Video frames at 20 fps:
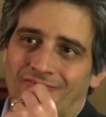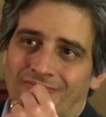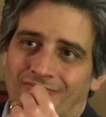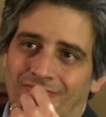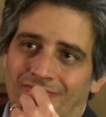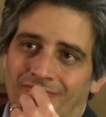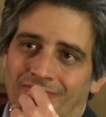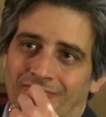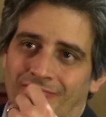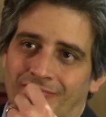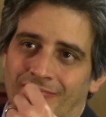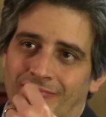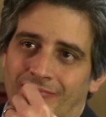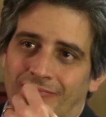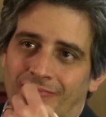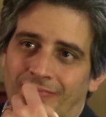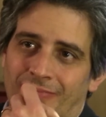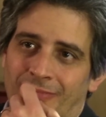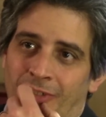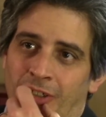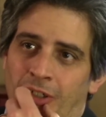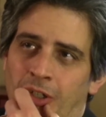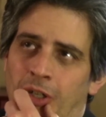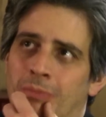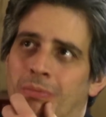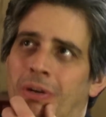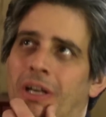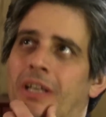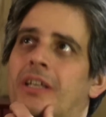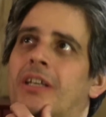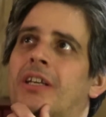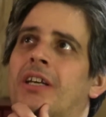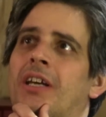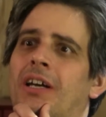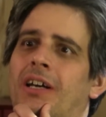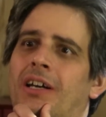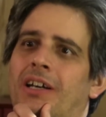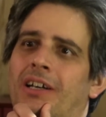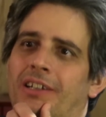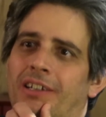King Kong. Oh my
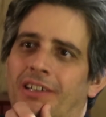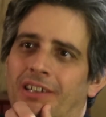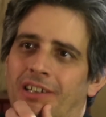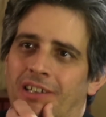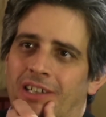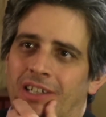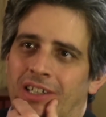god. That